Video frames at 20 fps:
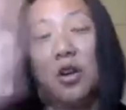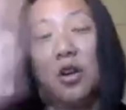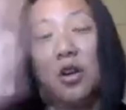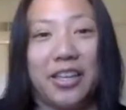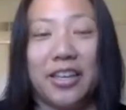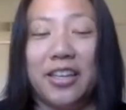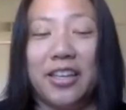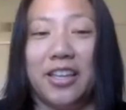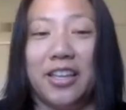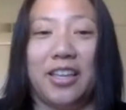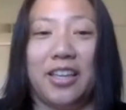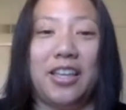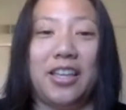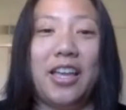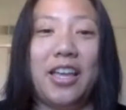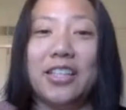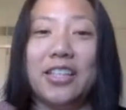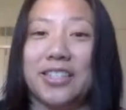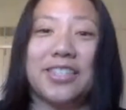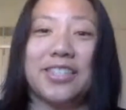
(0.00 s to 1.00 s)
go arrange
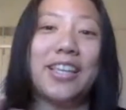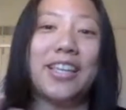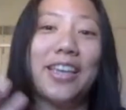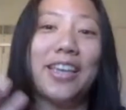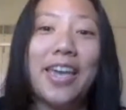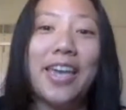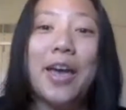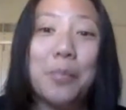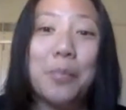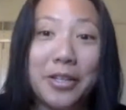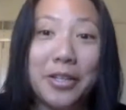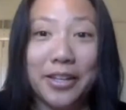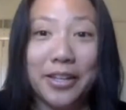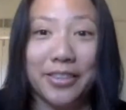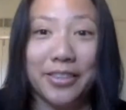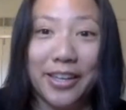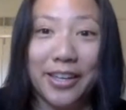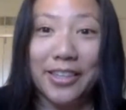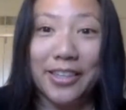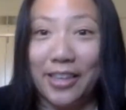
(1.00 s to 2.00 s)
everything?
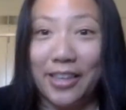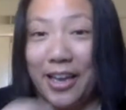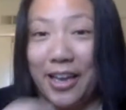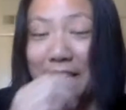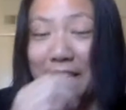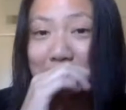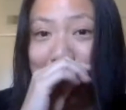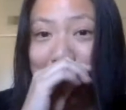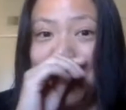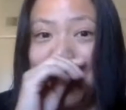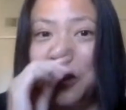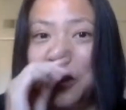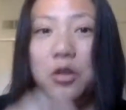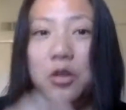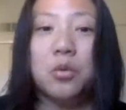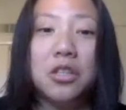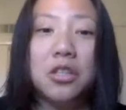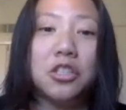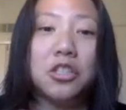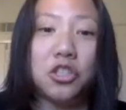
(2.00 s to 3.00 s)
It can't be done
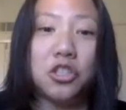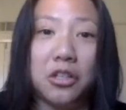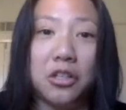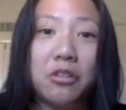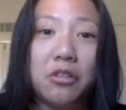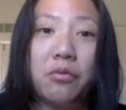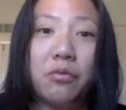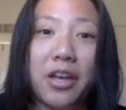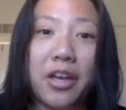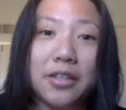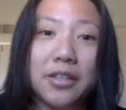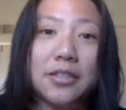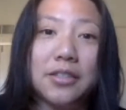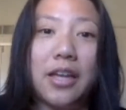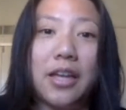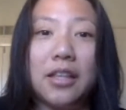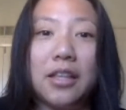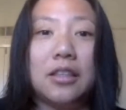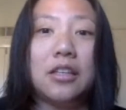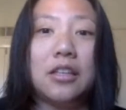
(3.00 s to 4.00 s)
like that.
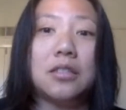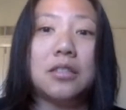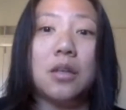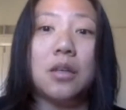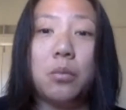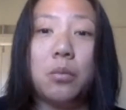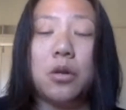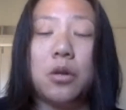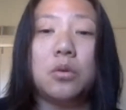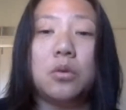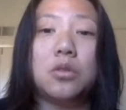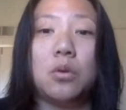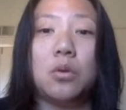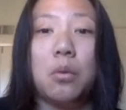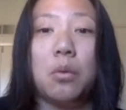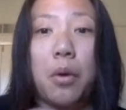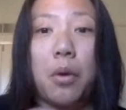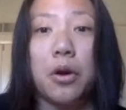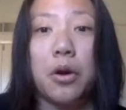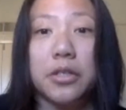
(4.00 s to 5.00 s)
You really should invest
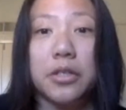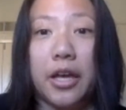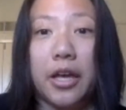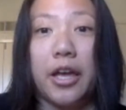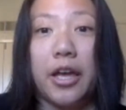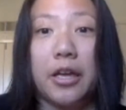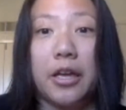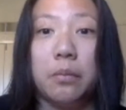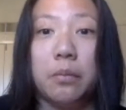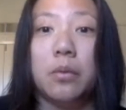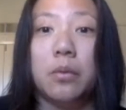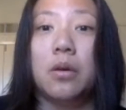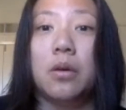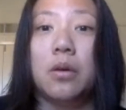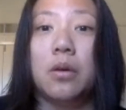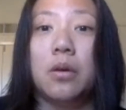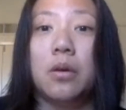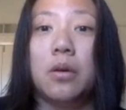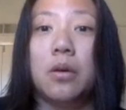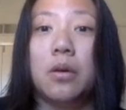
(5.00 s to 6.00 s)
at least someone who's
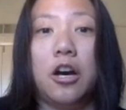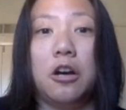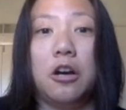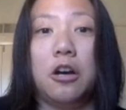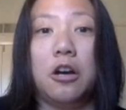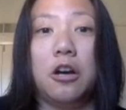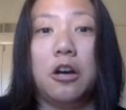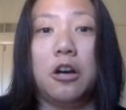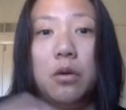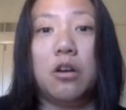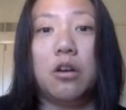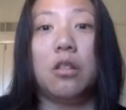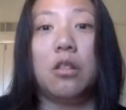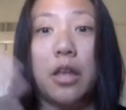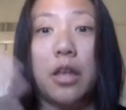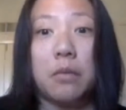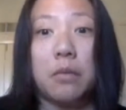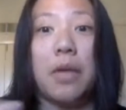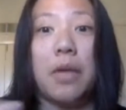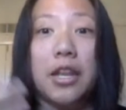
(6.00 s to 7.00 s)
doing part-time,
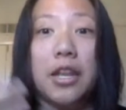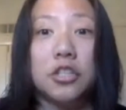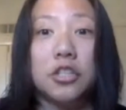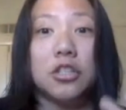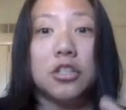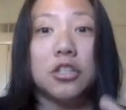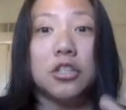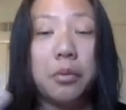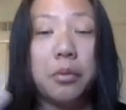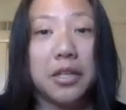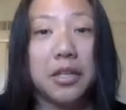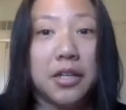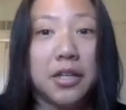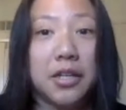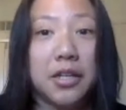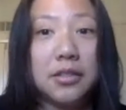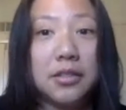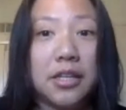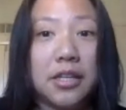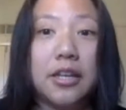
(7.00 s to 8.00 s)

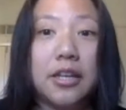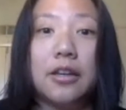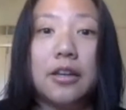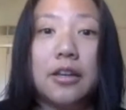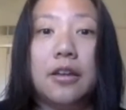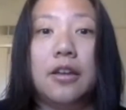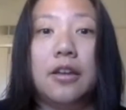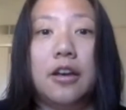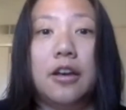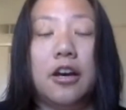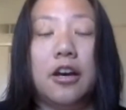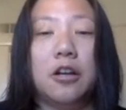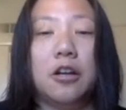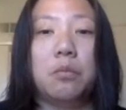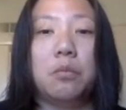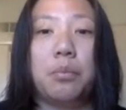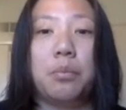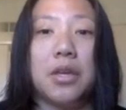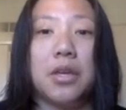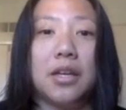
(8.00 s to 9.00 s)
like managing the
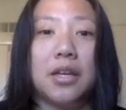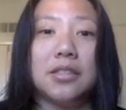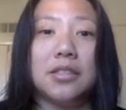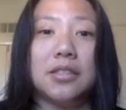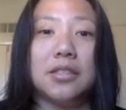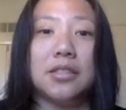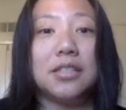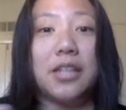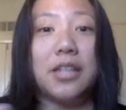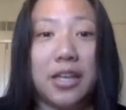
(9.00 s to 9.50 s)
playtesting,